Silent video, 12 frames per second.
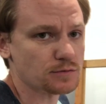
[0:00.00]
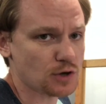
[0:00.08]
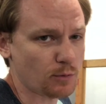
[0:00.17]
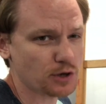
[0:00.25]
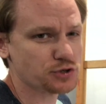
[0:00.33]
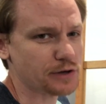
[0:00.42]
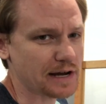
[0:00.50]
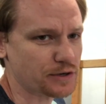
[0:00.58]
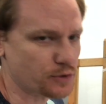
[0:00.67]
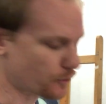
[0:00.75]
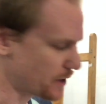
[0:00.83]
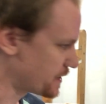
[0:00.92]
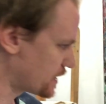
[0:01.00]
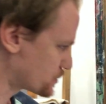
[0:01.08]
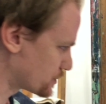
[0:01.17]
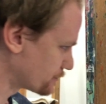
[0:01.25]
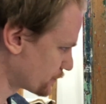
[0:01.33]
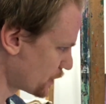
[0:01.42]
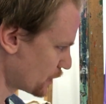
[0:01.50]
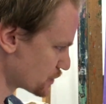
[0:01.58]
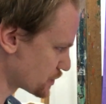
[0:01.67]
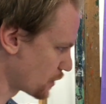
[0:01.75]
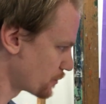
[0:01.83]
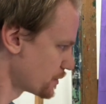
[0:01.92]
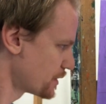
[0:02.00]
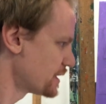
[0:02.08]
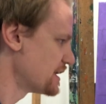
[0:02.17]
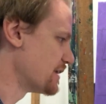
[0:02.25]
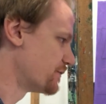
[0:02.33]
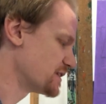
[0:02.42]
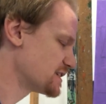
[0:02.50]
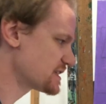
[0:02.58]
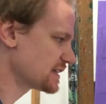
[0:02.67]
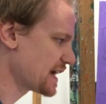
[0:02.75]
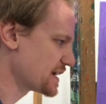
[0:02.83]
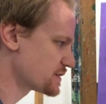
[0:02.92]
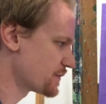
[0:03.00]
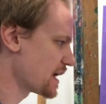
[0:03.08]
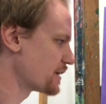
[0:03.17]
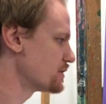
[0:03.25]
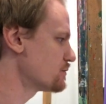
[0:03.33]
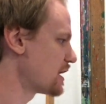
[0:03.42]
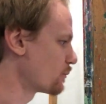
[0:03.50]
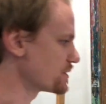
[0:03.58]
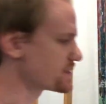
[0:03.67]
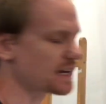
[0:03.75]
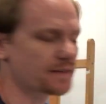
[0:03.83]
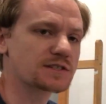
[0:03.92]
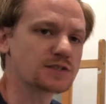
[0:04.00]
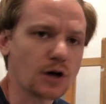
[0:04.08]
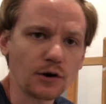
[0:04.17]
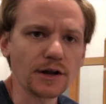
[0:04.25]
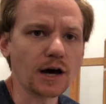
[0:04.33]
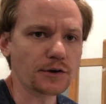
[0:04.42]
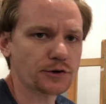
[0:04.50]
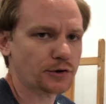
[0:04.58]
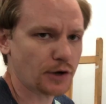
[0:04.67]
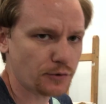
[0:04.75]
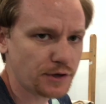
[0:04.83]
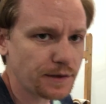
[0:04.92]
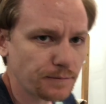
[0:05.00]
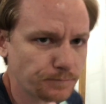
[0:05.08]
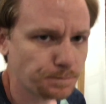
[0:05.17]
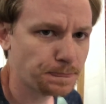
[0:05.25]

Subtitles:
So I want to show you how to do a gradation. So if this is the lightest value, and once again, this is all an undercoating,